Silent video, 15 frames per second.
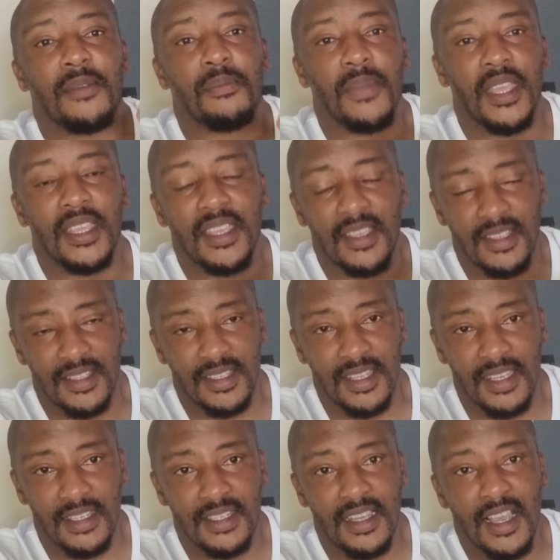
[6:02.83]
I'm making is
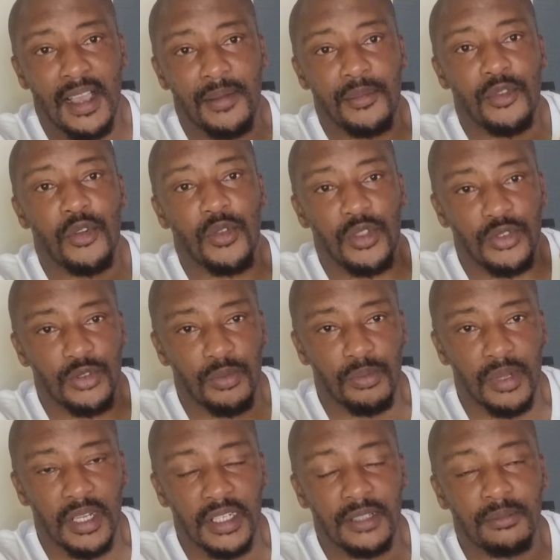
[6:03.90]
that I'm going to
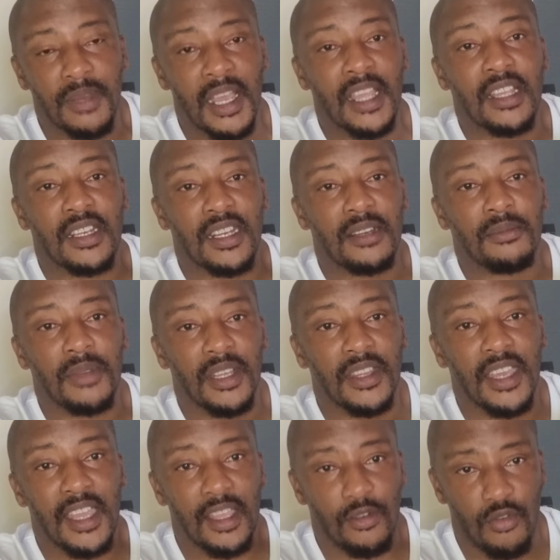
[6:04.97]
build my
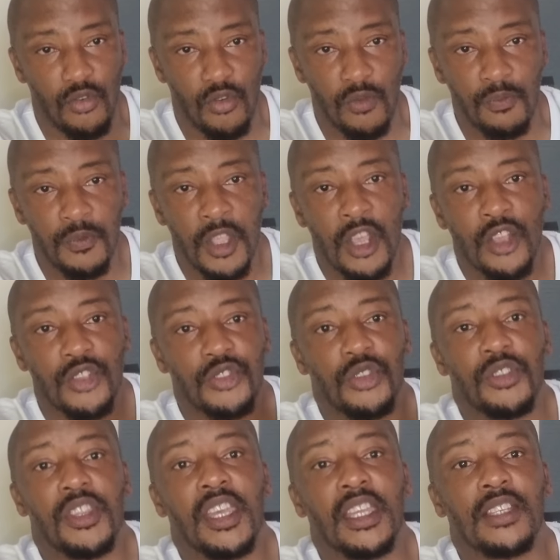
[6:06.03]
grandmother a home
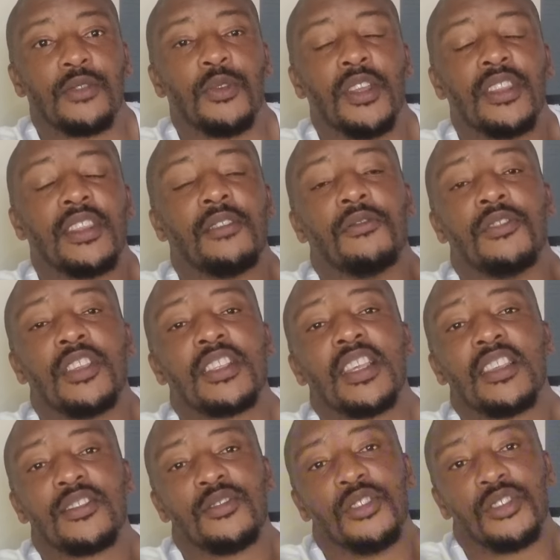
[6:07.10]
so that when the
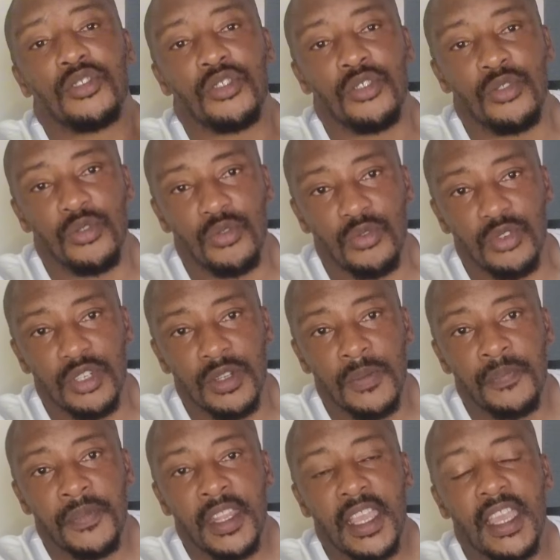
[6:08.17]
visa is not renewed
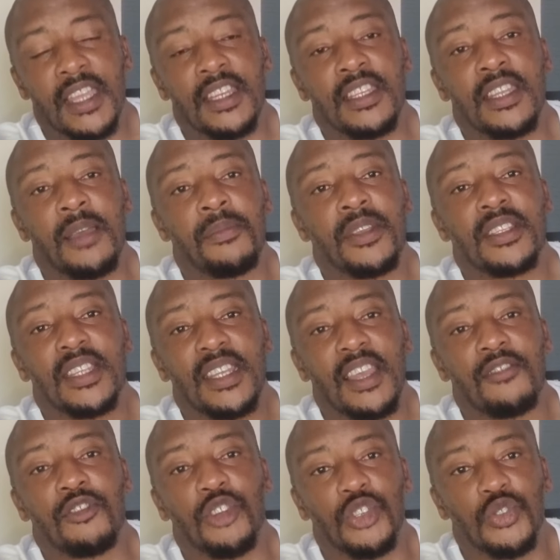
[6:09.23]
and it happens that
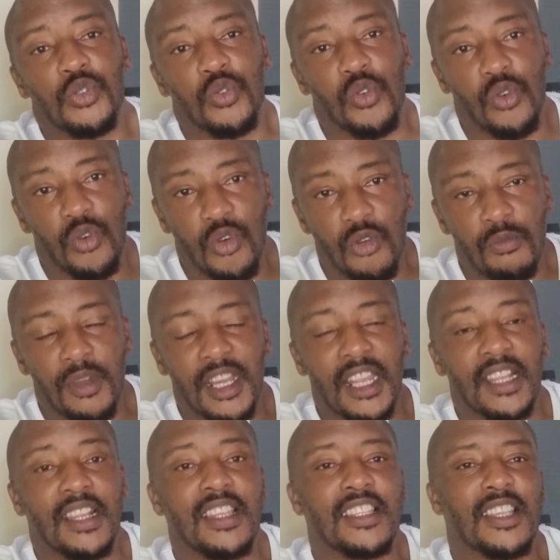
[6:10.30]
I've got to go home, but
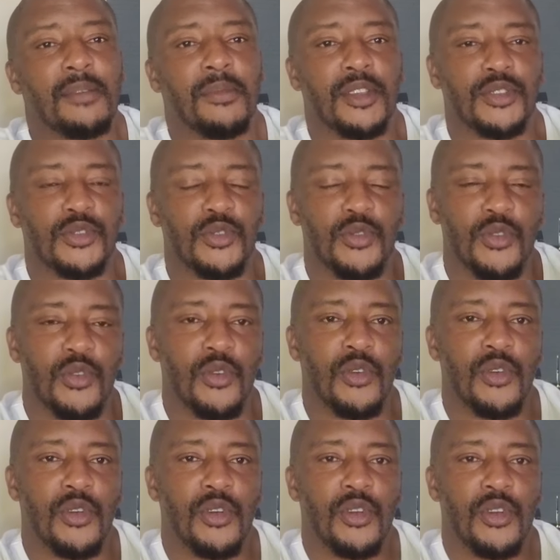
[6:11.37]
at least I must go